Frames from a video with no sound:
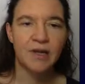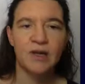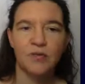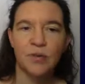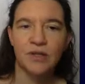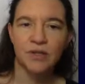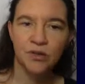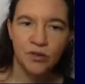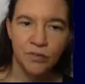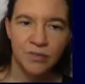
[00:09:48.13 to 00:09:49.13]
If we
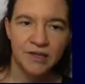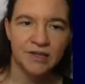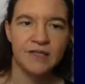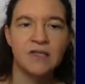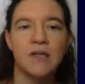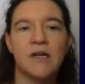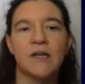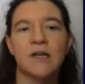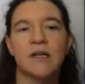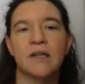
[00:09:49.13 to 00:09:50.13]
assume that
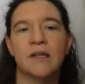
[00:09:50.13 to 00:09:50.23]
CR